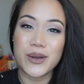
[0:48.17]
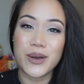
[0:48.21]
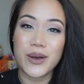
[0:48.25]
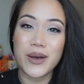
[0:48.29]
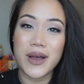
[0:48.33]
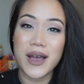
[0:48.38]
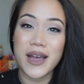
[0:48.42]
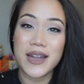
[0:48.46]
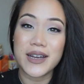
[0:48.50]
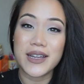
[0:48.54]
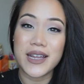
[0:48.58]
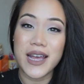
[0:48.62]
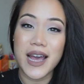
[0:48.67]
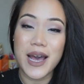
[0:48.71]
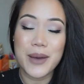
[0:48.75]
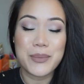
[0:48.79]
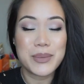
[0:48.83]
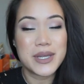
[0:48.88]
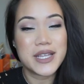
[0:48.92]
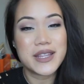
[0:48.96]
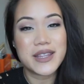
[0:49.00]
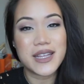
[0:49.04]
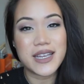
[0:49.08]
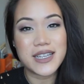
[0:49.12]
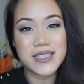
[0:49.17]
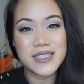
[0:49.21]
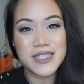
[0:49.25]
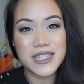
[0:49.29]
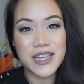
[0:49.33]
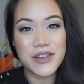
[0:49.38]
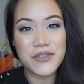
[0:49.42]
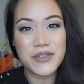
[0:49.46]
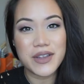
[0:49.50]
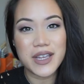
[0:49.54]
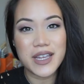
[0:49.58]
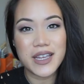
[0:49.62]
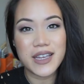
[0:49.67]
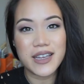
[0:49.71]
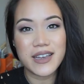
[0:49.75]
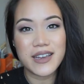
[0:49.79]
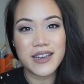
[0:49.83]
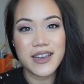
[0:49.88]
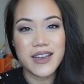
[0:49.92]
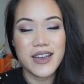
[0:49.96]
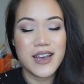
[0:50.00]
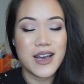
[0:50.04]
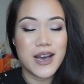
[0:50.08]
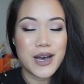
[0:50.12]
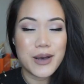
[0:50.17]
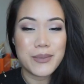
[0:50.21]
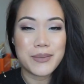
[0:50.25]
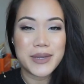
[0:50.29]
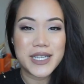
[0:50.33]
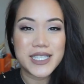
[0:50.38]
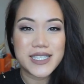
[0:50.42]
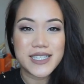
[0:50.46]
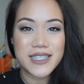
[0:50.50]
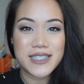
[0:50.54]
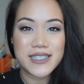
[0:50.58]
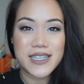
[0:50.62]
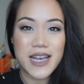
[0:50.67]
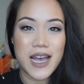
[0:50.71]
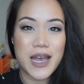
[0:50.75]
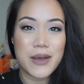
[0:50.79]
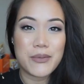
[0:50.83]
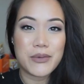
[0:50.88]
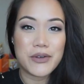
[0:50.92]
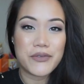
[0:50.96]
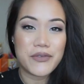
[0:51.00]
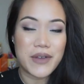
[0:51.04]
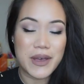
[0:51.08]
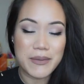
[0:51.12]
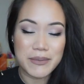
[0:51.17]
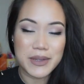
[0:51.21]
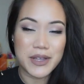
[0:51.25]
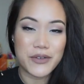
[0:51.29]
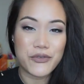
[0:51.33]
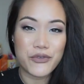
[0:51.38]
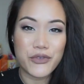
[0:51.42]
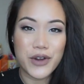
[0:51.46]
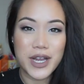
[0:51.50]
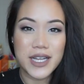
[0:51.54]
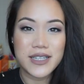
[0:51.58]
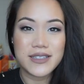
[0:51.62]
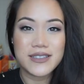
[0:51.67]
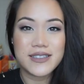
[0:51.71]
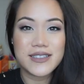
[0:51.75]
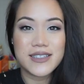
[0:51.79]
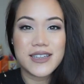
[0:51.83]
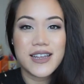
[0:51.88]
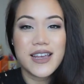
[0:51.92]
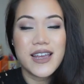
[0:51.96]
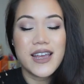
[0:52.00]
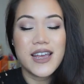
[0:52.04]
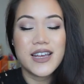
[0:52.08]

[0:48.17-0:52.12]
all had a happy Thanksgiving, amazing time with family and friends.